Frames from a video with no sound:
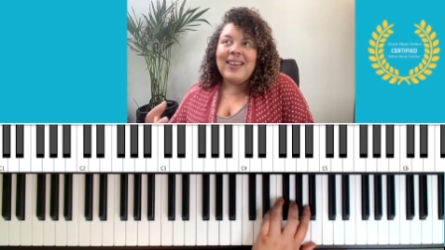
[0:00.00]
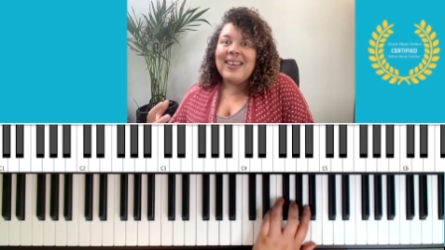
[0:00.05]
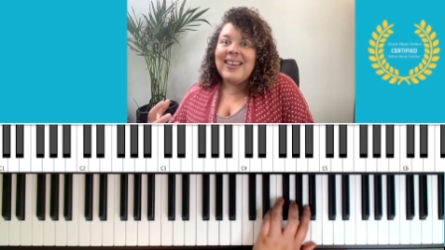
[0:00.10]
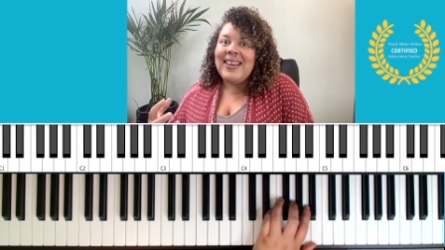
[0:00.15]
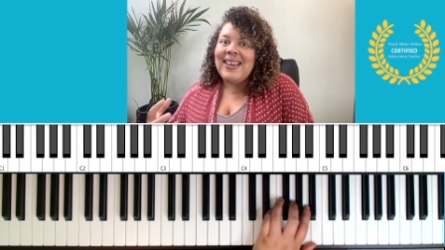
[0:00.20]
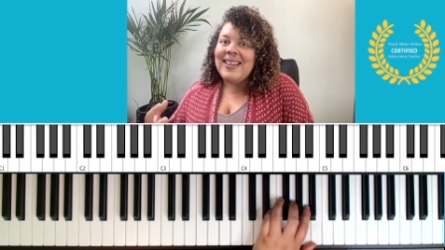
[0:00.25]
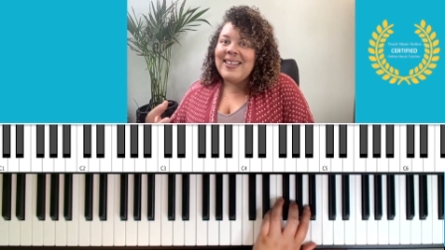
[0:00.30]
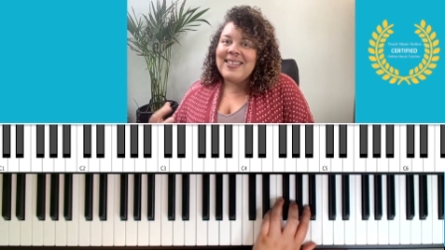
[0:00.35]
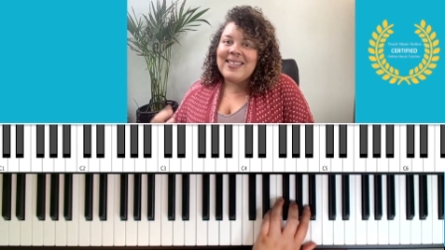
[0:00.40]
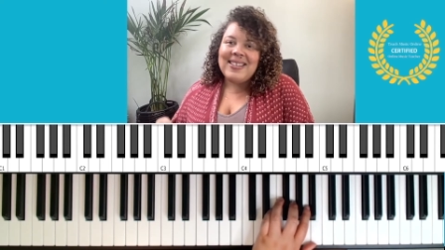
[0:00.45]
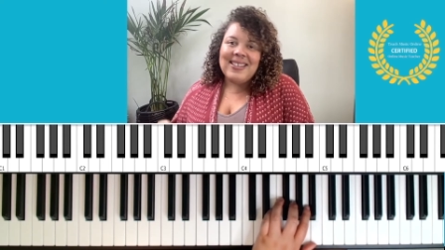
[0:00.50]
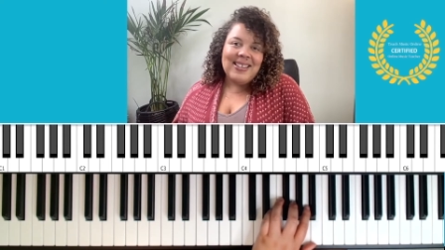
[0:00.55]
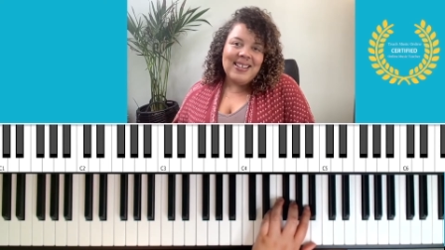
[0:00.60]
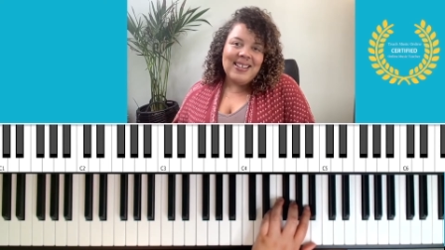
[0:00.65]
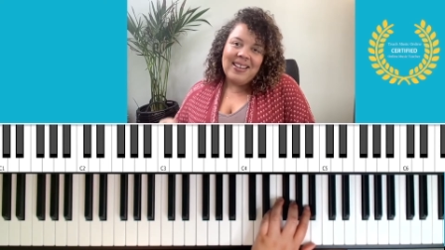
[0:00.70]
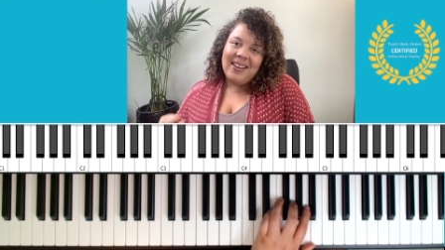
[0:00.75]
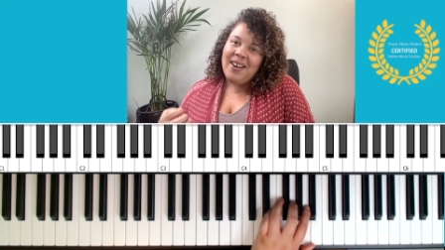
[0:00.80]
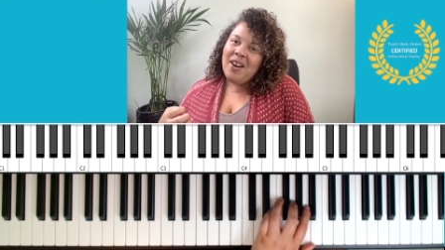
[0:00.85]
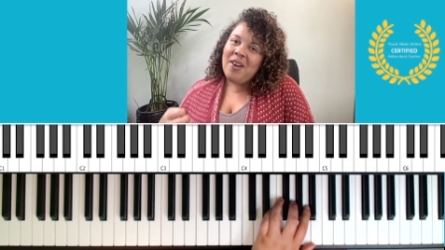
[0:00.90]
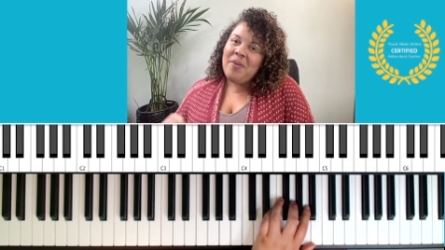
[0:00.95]

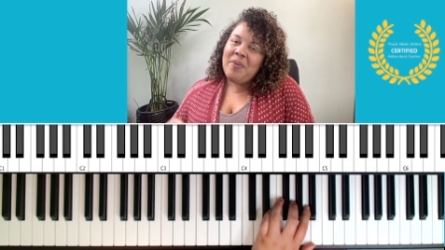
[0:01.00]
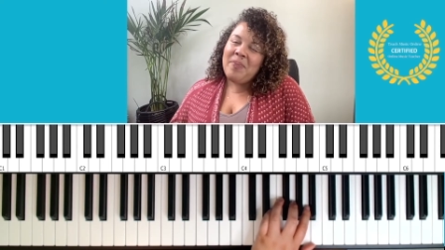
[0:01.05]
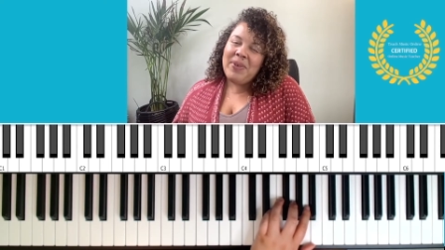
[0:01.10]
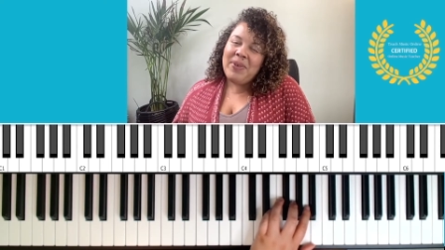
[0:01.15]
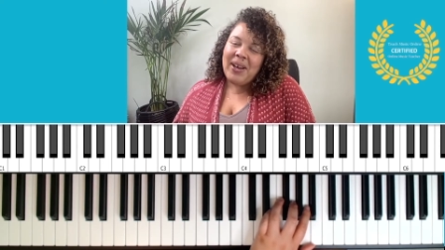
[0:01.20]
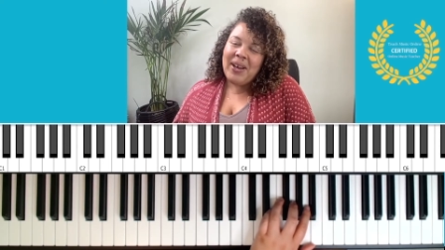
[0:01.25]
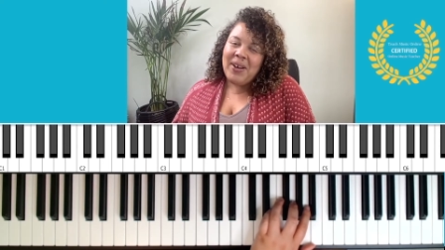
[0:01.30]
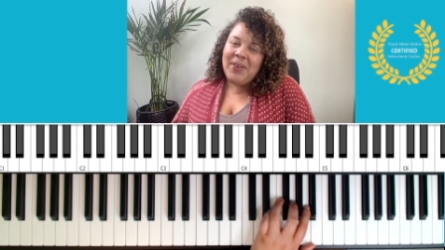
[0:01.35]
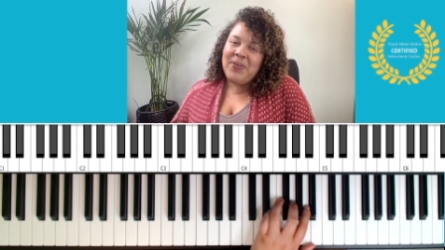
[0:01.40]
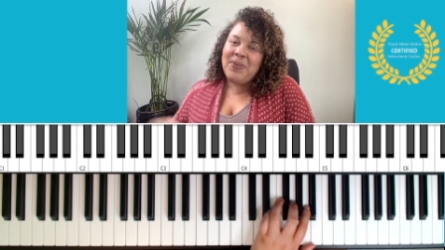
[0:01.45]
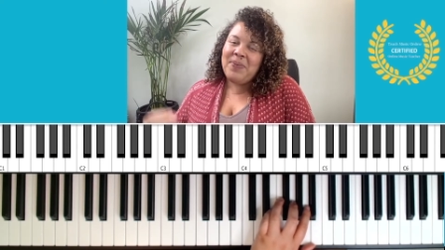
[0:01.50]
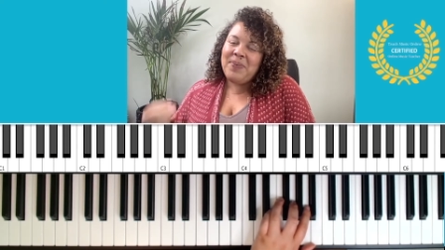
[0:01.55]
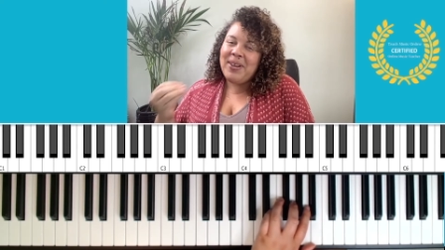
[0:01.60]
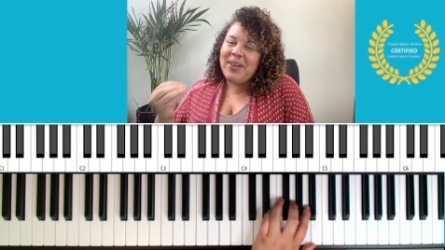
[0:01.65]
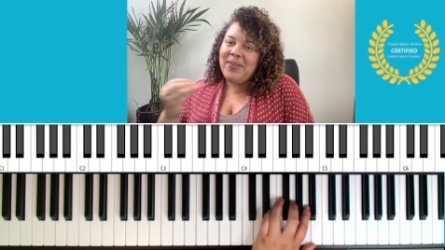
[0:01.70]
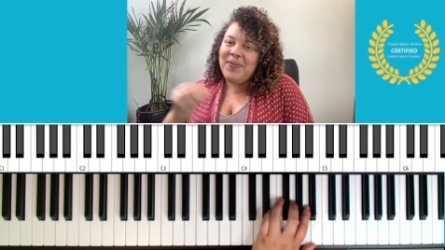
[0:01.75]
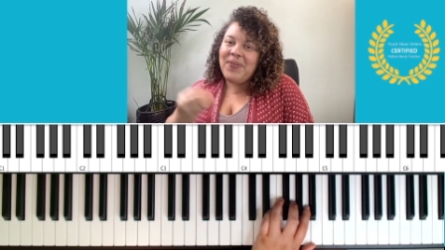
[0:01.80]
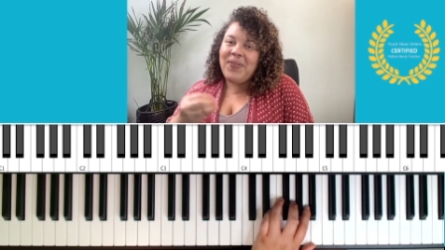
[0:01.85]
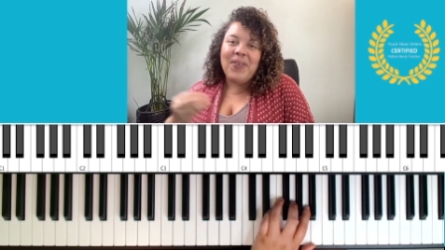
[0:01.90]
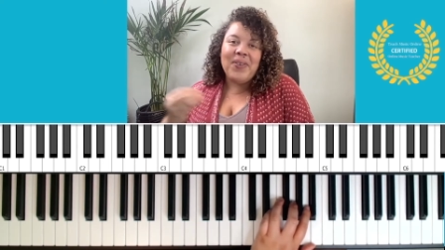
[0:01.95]
easily our
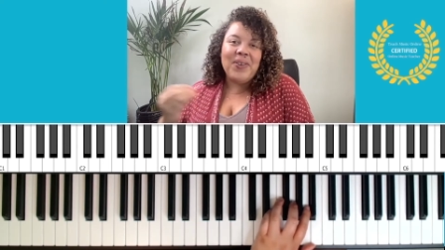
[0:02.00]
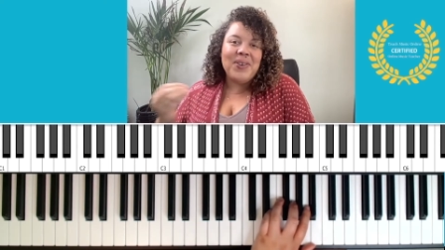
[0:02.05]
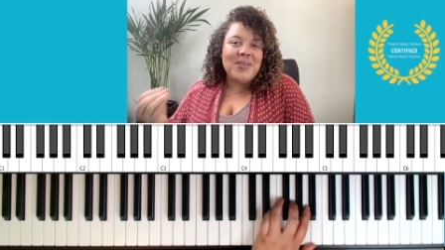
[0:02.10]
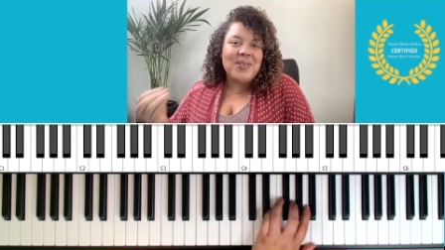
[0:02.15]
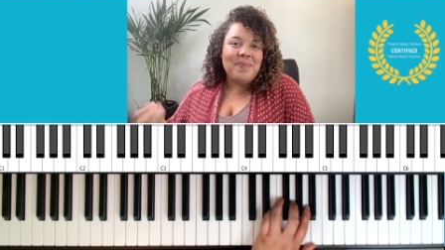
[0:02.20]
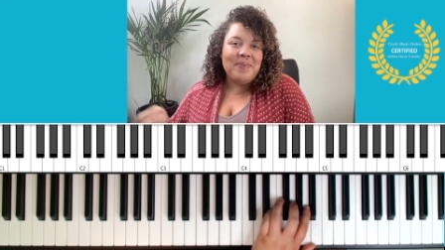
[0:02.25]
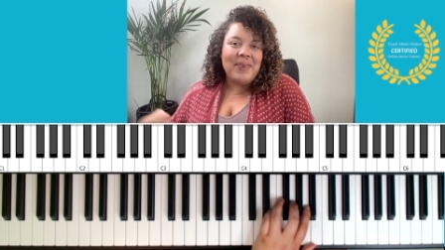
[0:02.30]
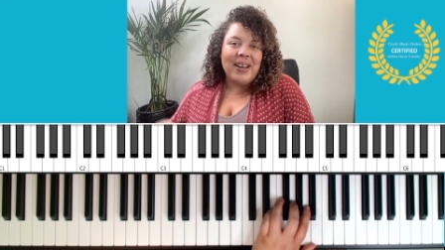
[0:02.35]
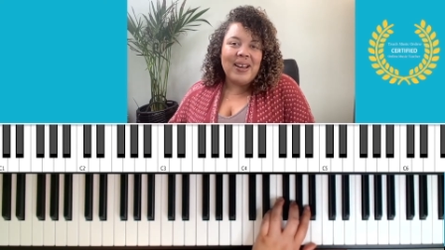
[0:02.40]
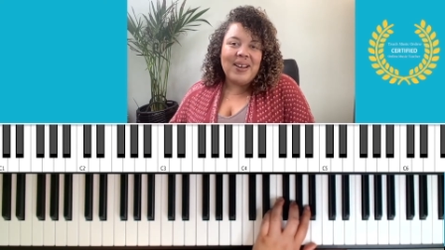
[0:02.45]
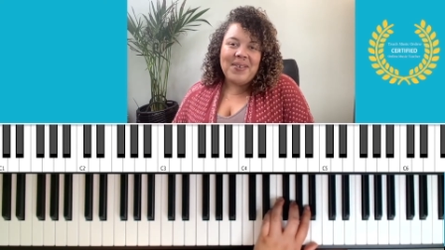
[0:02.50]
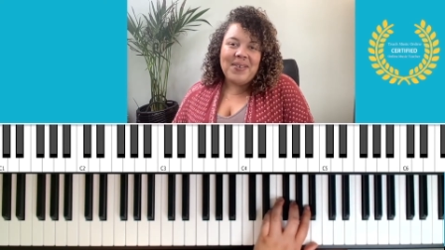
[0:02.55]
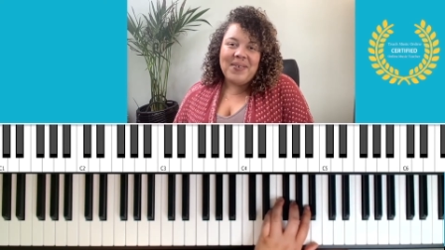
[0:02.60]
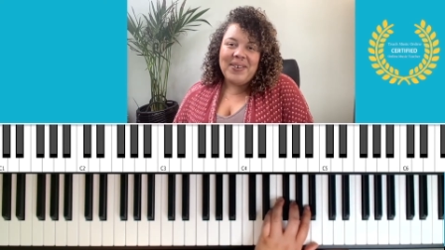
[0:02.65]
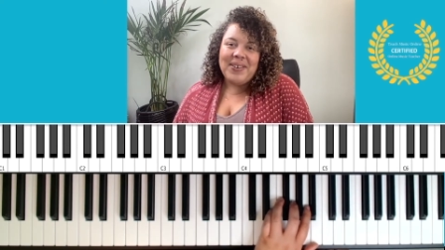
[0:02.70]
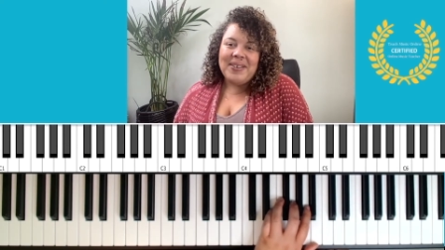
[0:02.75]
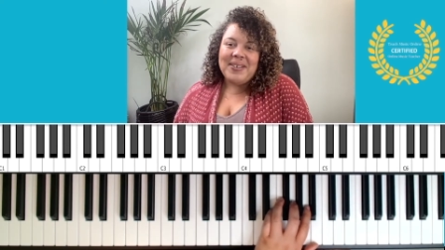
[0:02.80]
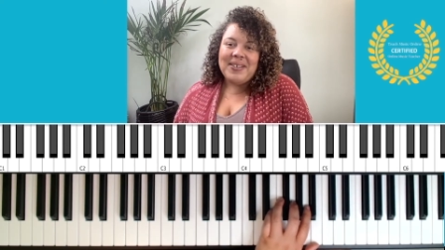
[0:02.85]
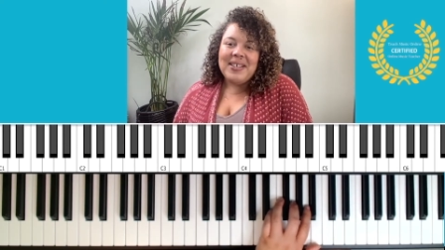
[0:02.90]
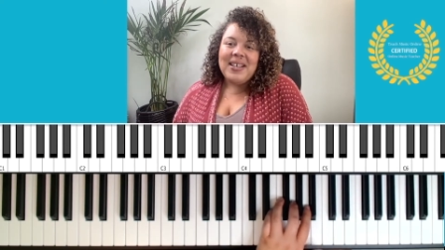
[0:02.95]
alphabet forwards and
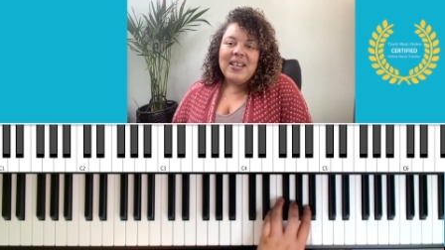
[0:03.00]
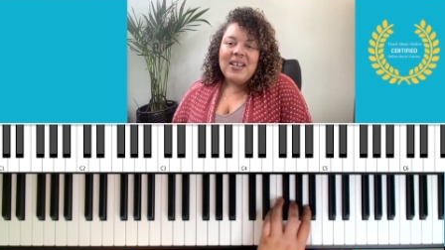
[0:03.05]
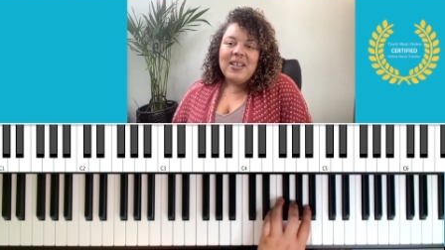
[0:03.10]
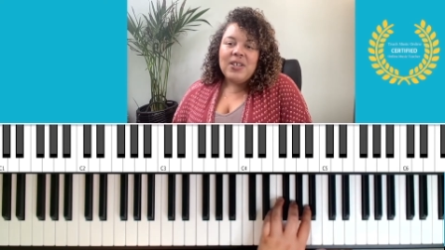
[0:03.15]
backwards.